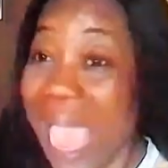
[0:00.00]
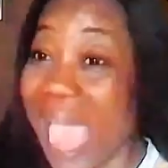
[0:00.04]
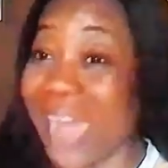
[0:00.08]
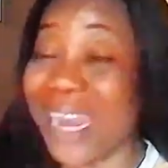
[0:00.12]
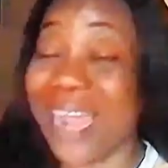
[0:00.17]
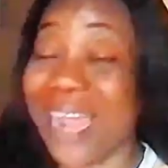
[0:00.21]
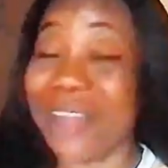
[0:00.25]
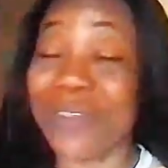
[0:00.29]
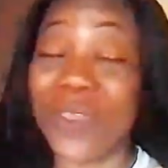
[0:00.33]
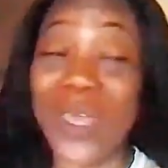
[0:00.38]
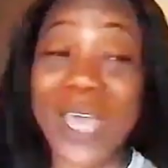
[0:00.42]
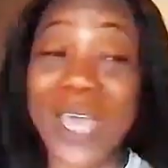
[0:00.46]

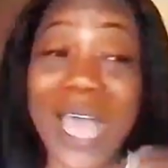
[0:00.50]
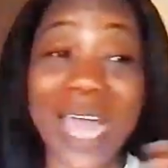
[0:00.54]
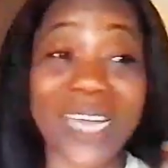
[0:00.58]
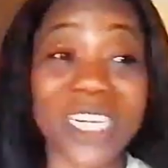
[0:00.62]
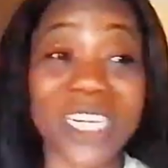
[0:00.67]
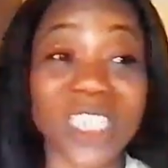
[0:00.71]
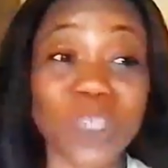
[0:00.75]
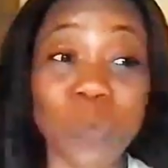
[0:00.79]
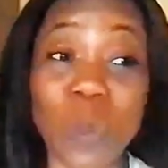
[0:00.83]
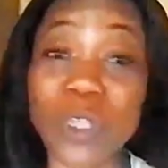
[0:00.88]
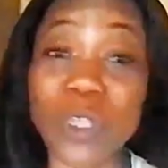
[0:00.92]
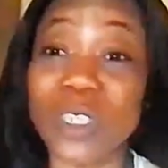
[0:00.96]
And I think at
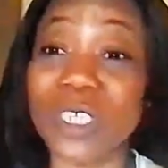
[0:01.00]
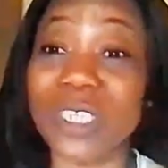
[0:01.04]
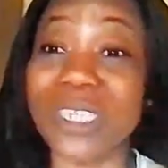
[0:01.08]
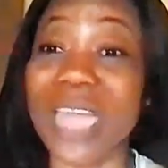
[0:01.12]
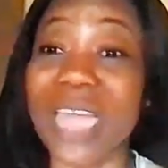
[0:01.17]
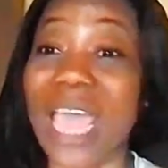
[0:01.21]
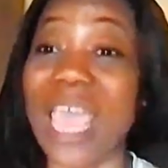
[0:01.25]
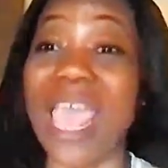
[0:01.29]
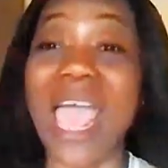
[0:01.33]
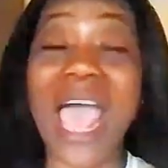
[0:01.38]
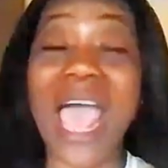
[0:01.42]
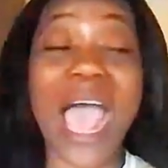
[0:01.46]
this point in
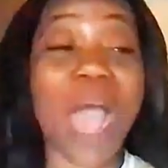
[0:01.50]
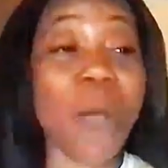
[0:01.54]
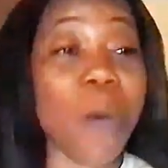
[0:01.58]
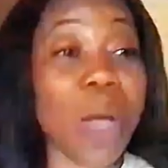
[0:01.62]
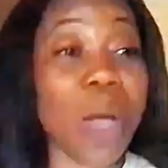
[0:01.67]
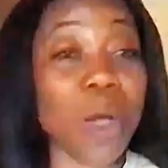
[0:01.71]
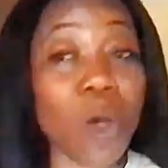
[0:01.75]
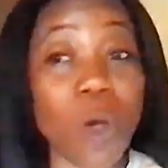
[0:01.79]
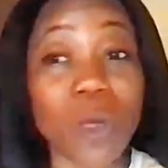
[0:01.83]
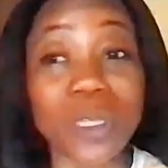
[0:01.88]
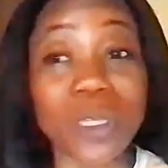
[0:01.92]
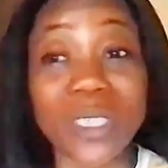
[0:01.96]
time,
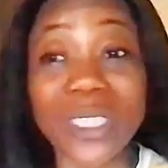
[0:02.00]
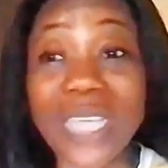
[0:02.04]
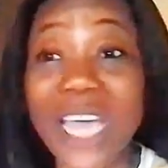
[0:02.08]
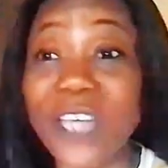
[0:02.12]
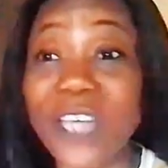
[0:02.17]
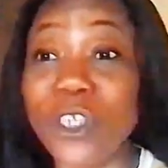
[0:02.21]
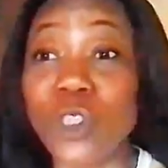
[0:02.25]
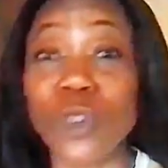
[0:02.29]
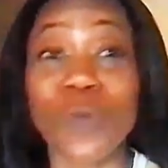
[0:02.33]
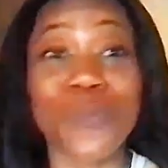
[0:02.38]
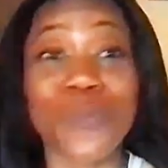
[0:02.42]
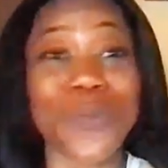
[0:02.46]
our
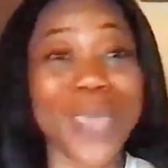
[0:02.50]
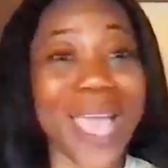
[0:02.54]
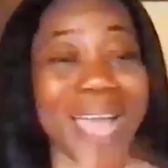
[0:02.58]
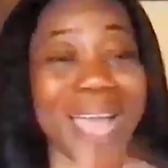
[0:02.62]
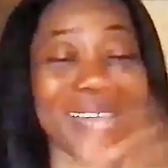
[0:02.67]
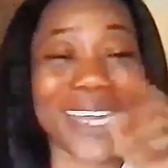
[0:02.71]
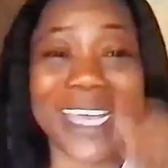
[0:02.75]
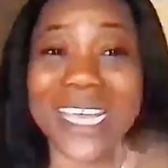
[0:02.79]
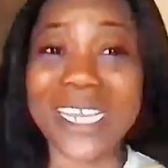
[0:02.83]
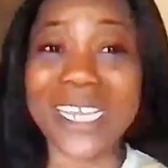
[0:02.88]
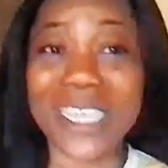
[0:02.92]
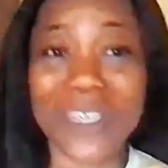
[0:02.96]
concern should be
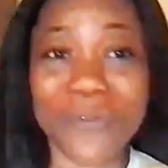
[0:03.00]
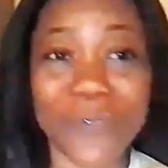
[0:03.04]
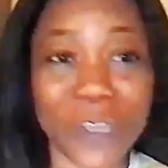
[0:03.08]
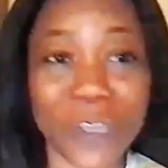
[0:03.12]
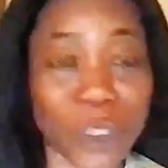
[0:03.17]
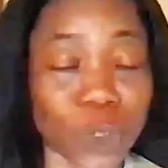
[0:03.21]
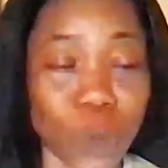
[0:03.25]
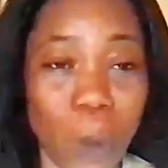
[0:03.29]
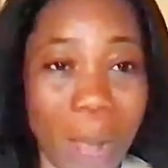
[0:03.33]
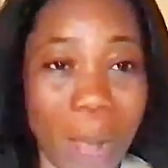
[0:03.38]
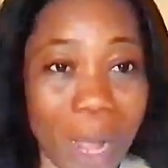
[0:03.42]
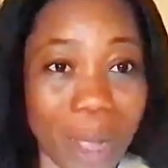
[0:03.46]
an
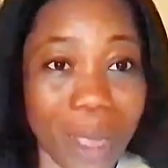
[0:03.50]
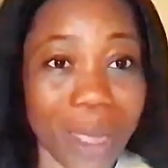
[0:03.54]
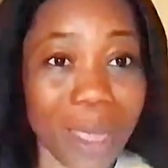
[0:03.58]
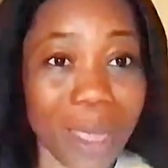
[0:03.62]
individual.